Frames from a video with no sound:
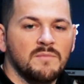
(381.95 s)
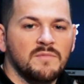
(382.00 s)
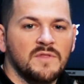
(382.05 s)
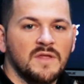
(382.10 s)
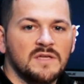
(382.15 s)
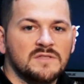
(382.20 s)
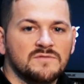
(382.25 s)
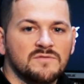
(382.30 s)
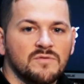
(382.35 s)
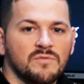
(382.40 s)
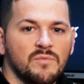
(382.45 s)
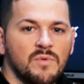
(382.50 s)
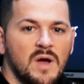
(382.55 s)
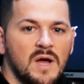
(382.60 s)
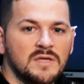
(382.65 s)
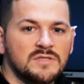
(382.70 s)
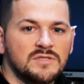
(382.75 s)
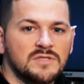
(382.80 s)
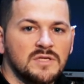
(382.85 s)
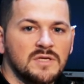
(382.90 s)
Thanks for
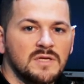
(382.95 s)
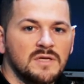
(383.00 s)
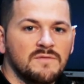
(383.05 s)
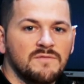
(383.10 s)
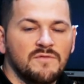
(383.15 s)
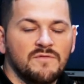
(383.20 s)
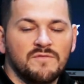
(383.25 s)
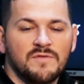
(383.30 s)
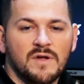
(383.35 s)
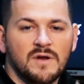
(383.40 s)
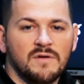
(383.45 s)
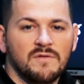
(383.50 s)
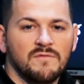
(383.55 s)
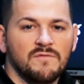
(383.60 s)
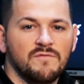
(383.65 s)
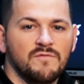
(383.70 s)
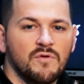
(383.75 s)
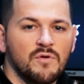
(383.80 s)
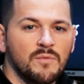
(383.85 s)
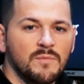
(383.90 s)
watching. If you found it
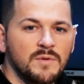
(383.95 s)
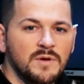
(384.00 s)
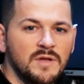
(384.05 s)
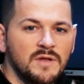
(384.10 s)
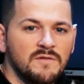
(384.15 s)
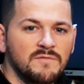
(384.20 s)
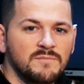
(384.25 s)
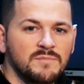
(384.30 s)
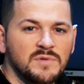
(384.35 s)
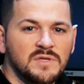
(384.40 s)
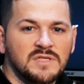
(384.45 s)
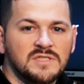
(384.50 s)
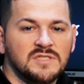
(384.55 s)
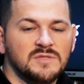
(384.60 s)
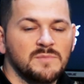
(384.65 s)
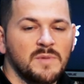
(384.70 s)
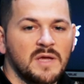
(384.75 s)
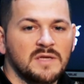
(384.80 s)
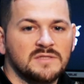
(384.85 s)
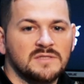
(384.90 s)
informative, please
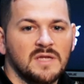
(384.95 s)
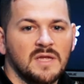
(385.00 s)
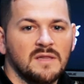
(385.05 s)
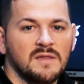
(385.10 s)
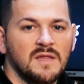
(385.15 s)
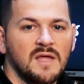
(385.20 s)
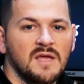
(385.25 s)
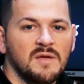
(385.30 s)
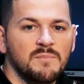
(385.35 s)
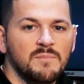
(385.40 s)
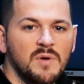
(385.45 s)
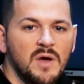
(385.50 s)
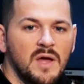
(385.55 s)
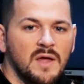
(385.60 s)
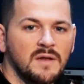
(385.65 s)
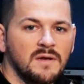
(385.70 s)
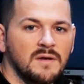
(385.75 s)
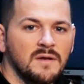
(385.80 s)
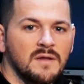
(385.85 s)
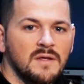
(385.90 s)
smash that like
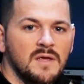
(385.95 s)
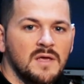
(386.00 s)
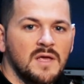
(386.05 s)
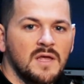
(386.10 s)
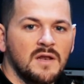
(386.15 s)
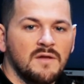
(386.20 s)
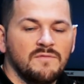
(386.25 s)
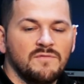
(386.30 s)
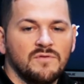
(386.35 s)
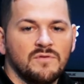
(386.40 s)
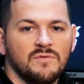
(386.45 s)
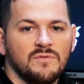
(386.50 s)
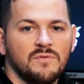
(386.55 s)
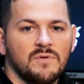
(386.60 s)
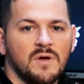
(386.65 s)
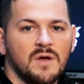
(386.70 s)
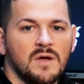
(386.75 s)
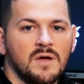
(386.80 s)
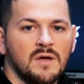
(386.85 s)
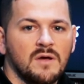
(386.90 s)
button. And if you
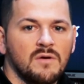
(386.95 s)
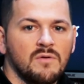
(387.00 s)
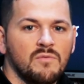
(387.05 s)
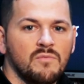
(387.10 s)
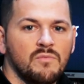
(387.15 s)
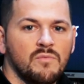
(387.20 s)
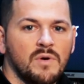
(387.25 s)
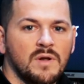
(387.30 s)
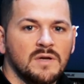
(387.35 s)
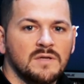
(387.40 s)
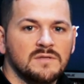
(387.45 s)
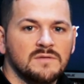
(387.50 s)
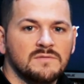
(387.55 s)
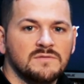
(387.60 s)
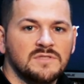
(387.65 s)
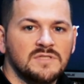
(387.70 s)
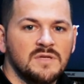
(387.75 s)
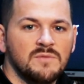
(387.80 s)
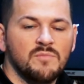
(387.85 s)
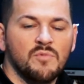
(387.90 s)
want
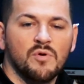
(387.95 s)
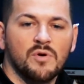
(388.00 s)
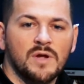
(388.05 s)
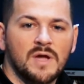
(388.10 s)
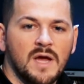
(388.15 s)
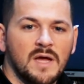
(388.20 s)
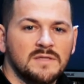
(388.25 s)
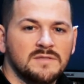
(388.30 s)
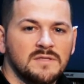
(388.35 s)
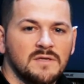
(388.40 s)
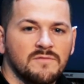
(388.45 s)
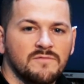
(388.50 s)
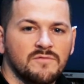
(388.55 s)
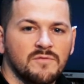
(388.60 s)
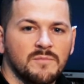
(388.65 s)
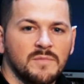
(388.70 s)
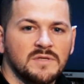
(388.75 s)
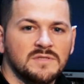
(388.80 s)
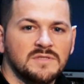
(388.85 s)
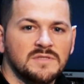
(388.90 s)
to see more content
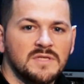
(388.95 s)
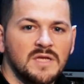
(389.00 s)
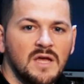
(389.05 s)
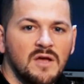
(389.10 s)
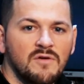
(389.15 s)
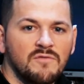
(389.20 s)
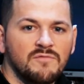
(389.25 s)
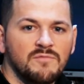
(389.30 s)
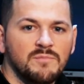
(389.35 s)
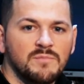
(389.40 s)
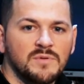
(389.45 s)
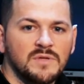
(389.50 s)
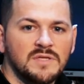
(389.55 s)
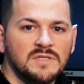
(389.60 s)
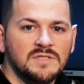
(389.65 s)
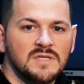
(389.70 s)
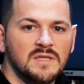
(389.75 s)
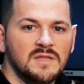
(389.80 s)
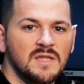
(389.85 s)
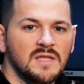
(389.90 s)
from myself,
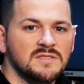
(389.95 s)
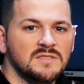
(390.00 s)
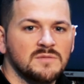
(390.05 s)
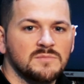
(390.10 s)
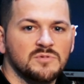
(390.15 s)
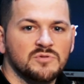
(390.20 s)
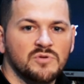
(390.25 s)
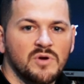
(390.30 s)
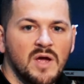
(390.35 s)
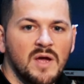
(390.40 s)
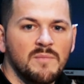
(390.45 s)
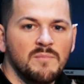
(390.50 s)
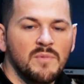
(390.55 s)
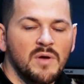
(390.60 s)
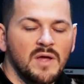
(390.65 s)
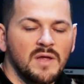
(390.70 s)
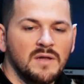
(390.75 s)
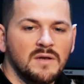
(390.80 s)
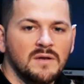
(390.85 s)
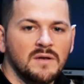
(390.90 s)
please hit that subscribe
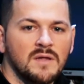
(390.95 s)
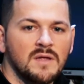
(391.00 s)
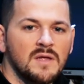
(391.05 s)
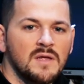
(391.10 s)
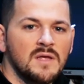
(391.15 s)
button.